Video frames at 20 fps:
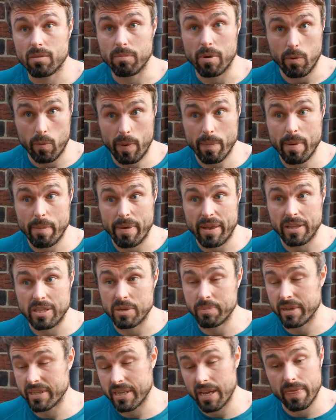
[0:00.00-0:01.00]
With
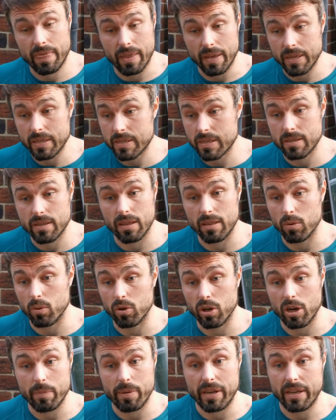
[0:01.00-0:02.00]
momentum, I said this, that they were
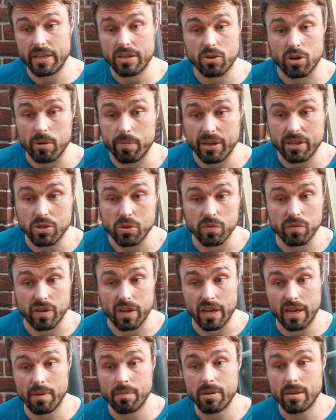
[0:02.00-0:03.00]
going to be. It's going to be a tough
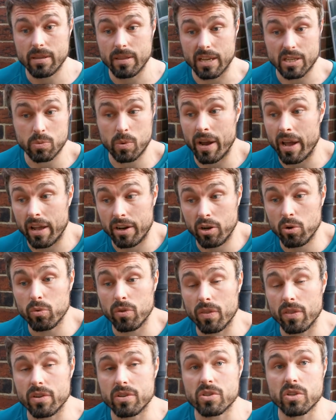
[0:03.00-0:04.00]
game. That's why I knew
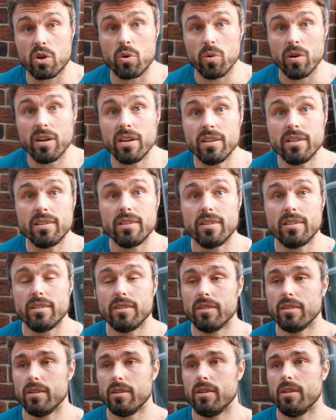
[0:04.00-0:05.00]
that they'd score.
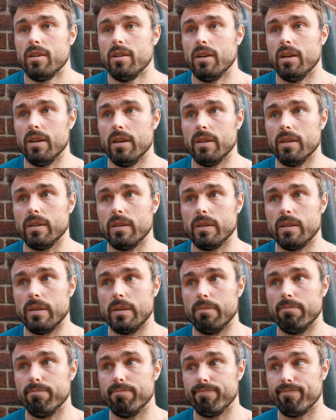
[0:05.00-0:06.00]

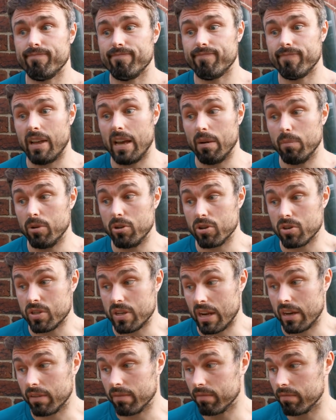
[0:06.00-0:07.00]
And
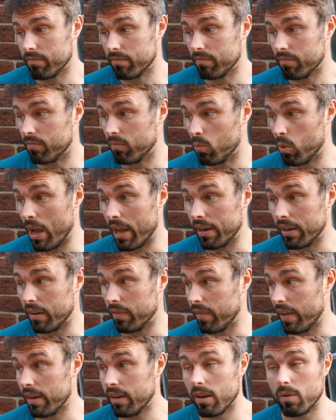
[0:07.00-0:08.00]
we aren't
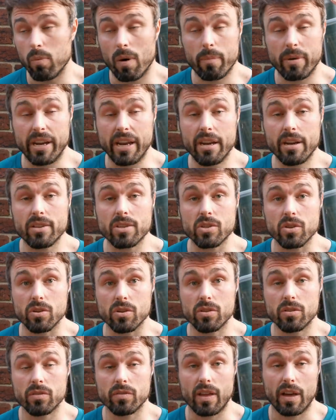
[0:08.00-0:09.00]
defended when we needed to.
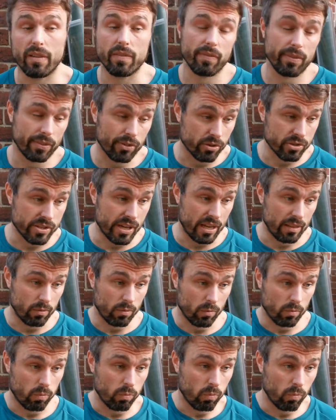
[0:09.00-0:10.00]
That
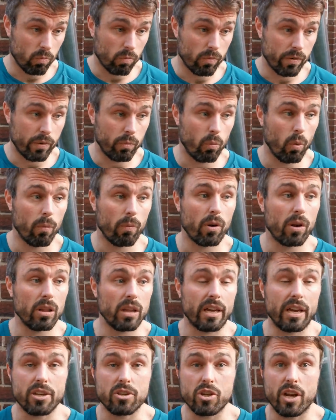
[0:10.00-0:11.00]
one
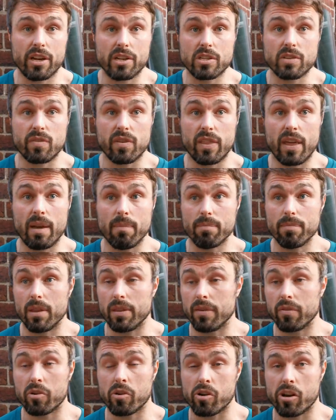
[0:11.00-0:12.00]
clear chance for them
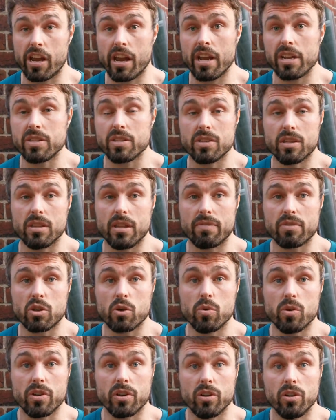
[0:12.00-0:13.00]
that they've created, and they've
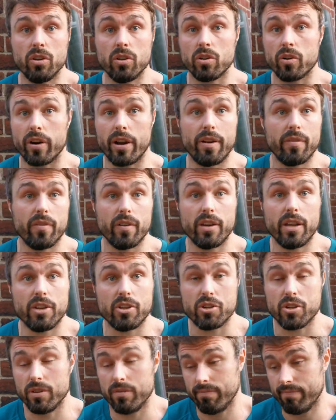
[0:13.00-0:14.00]
scored a goal. Great
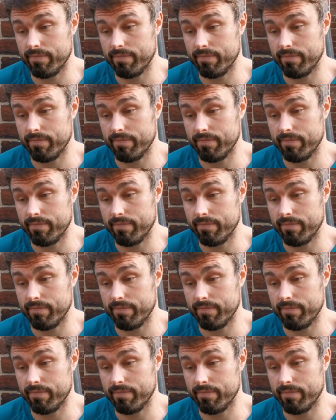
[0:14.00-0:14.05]
finish. And